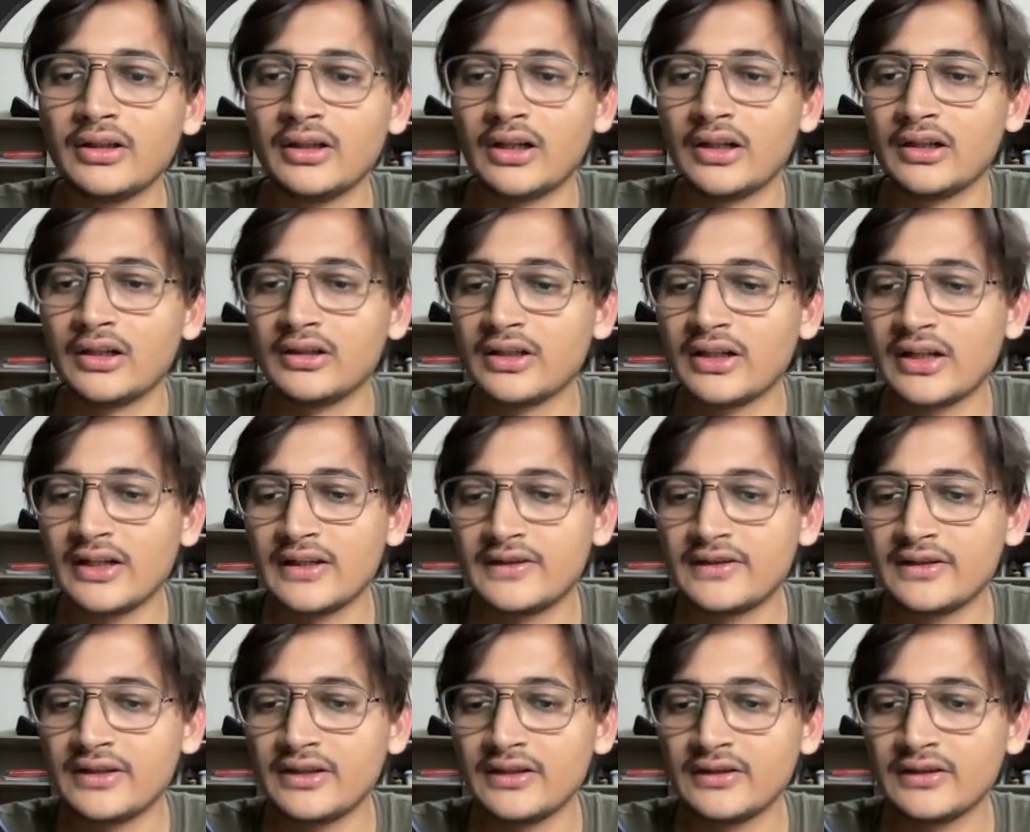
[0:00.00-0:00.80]
another
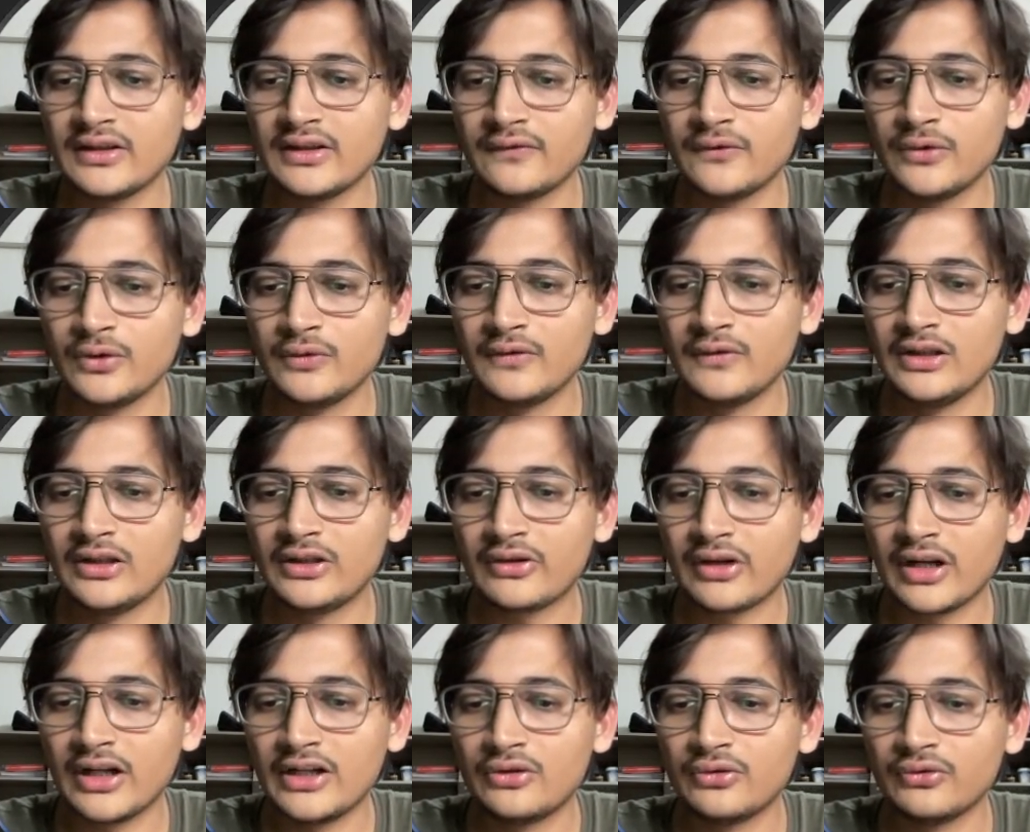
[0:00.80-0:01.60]
edge case, if you will
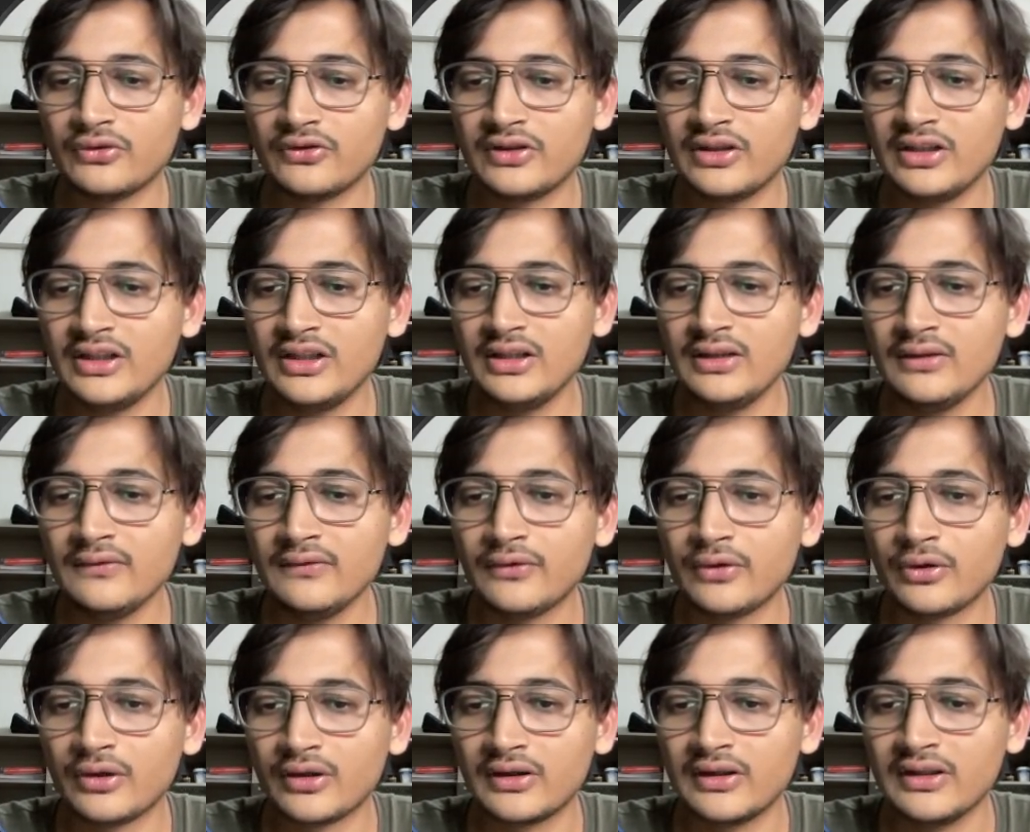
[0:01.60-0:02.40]
try to see
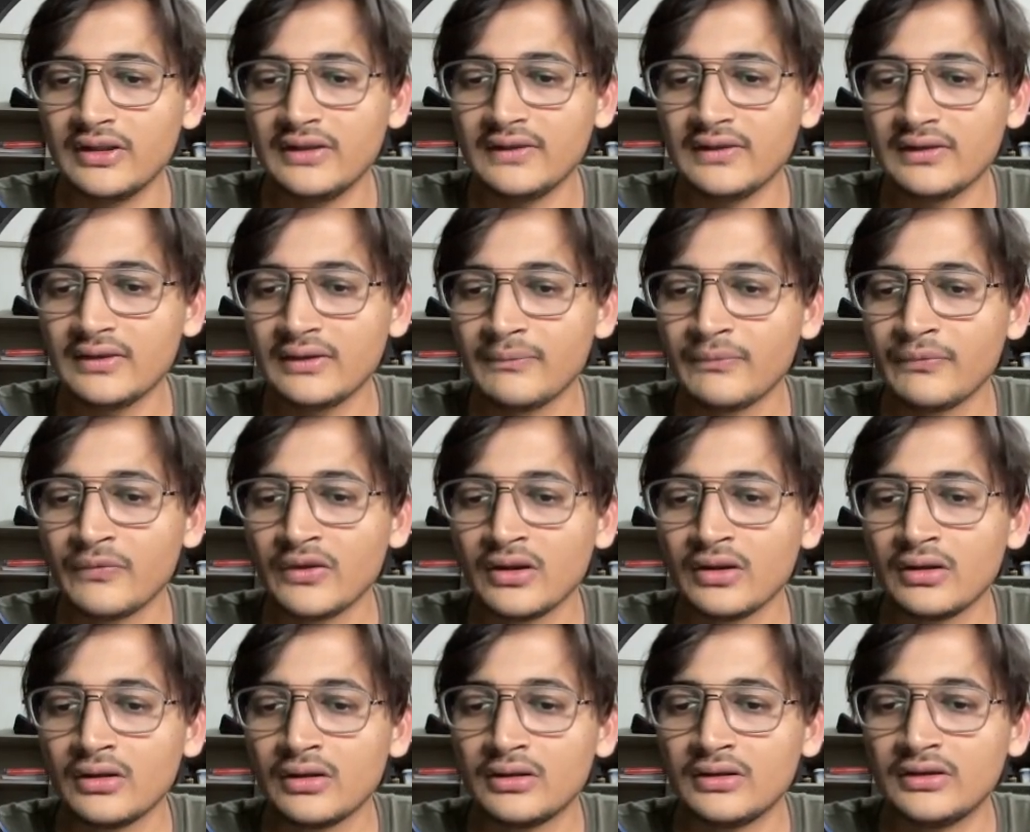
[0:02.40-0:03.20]
for this
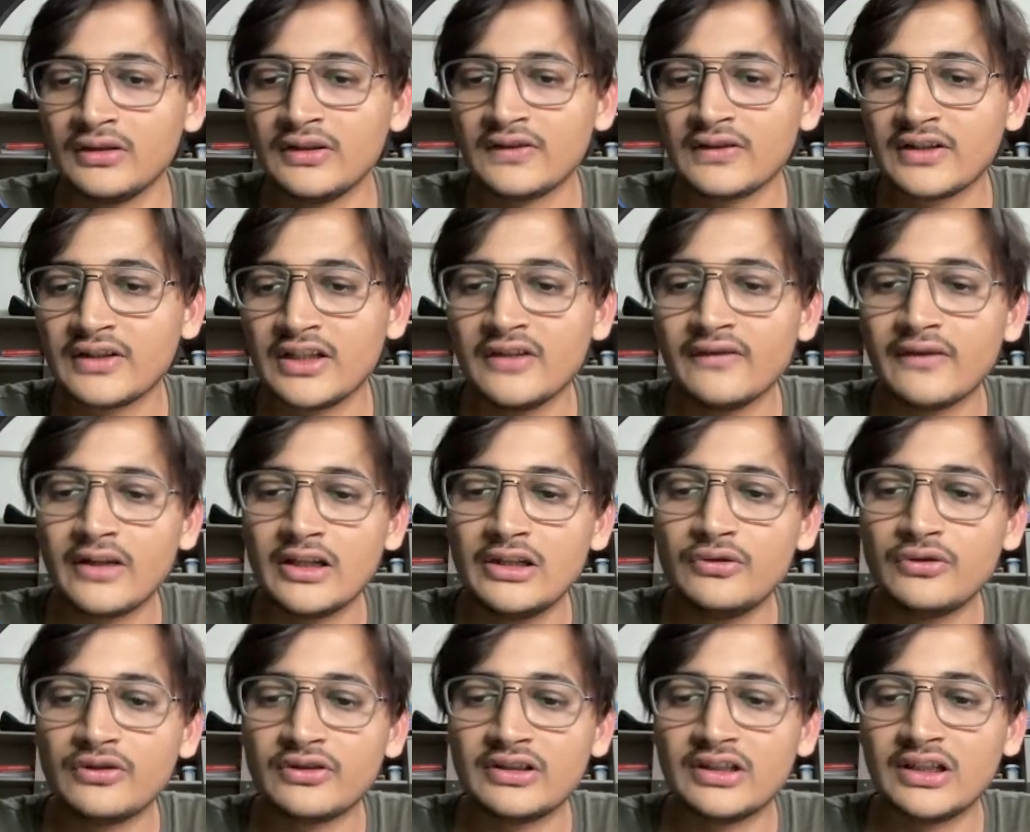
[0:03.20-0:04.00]
k
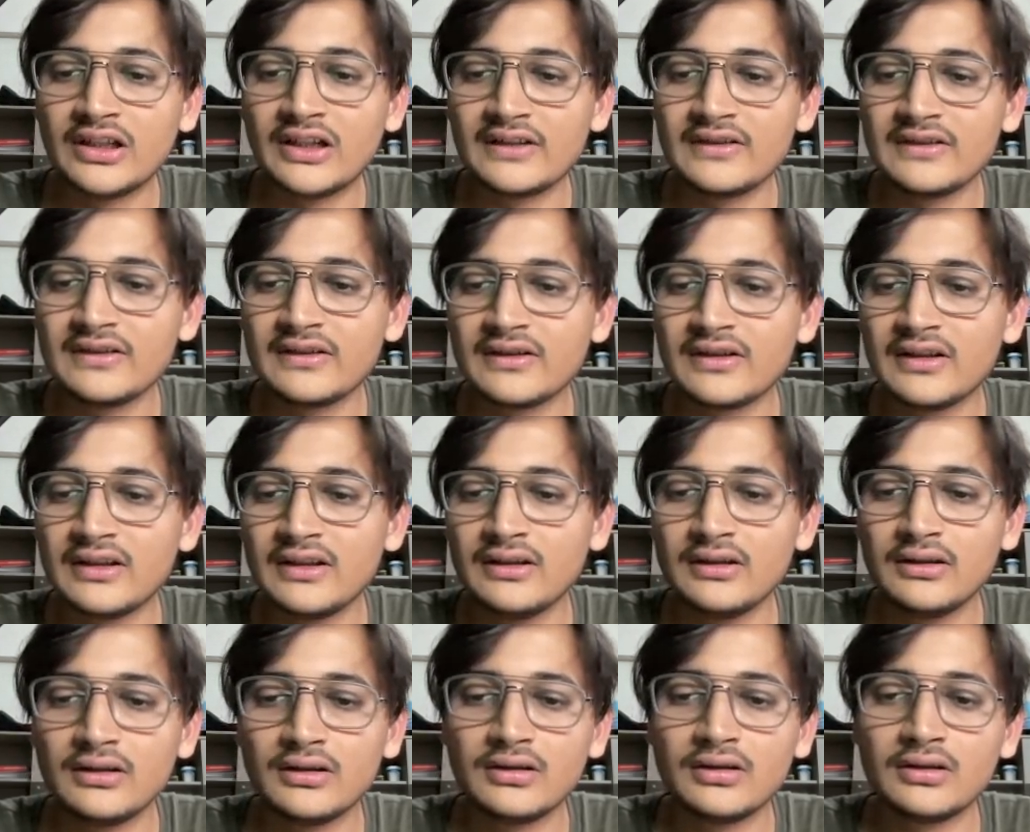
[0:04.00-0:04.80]
value is larger
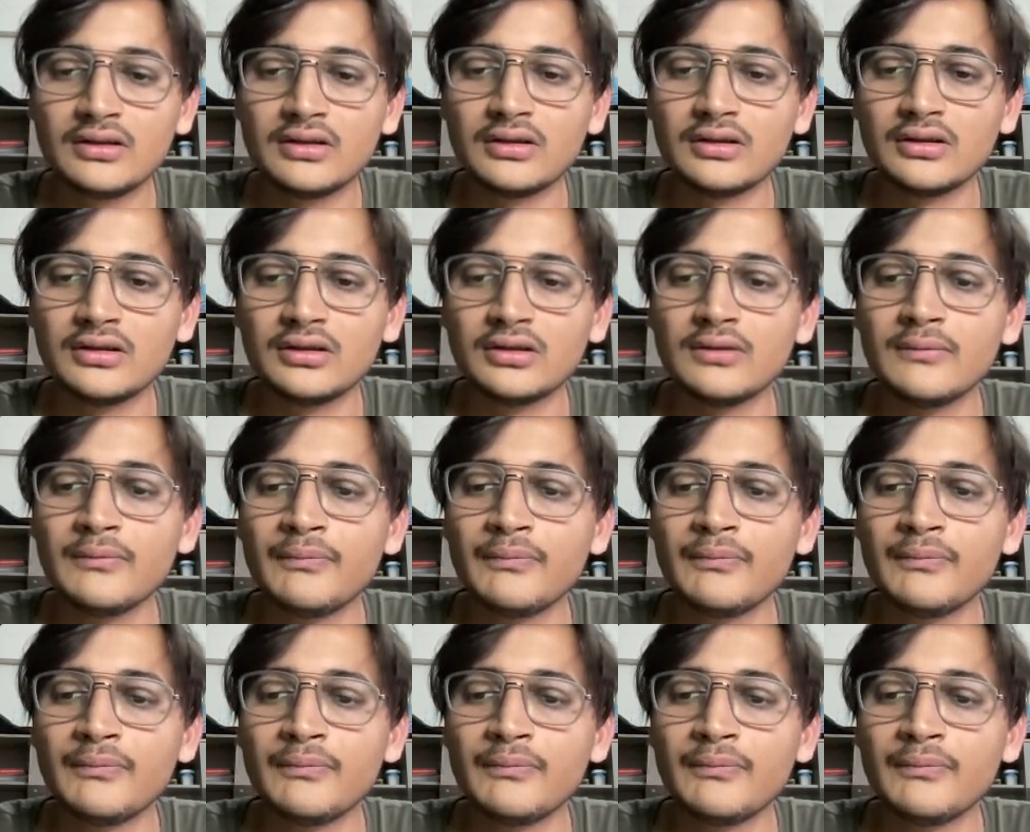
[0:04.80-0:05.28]
than the